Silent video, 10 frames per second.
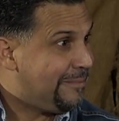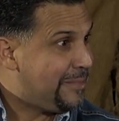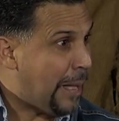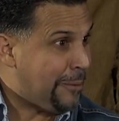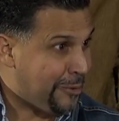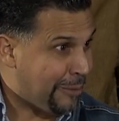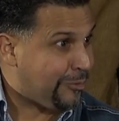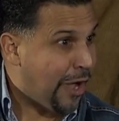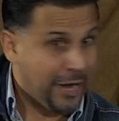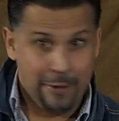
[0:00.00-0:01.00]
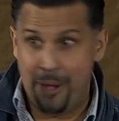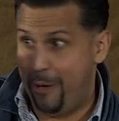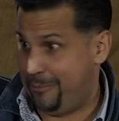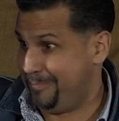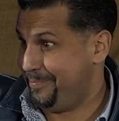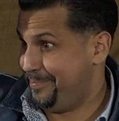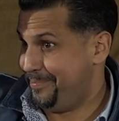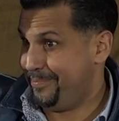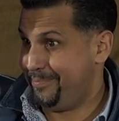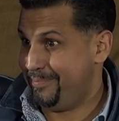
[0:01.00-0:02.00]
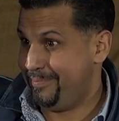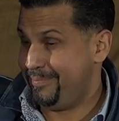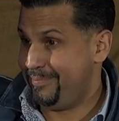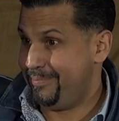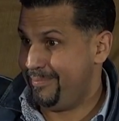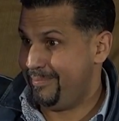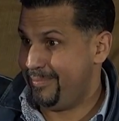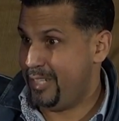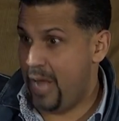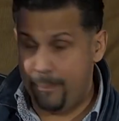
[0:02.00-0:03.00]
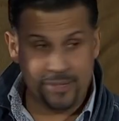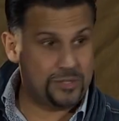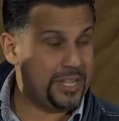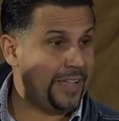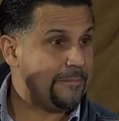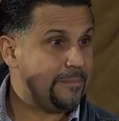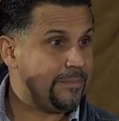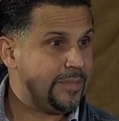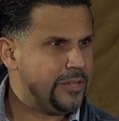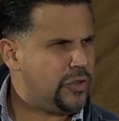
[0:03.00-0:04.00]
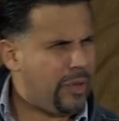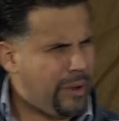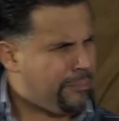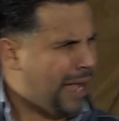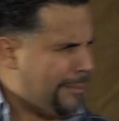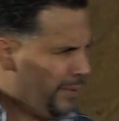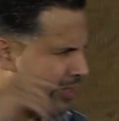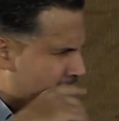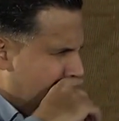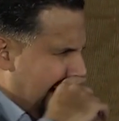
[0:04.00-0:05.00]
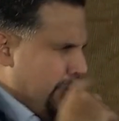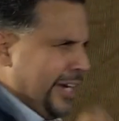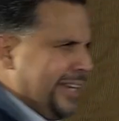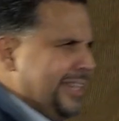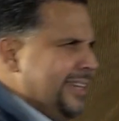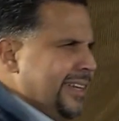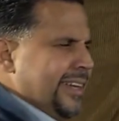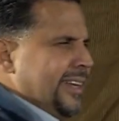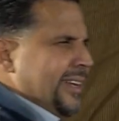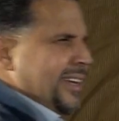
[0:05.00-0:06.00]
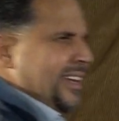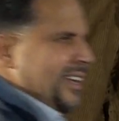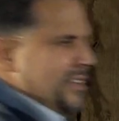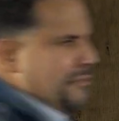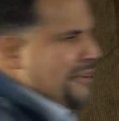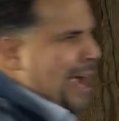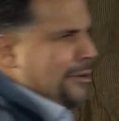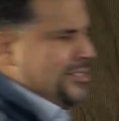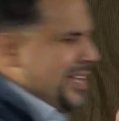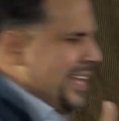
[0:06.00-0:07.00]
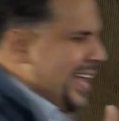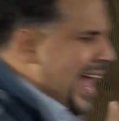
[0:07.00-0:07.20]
How many know what I'm talking about? Compensate. There's only one problem with this logic. The Pharisee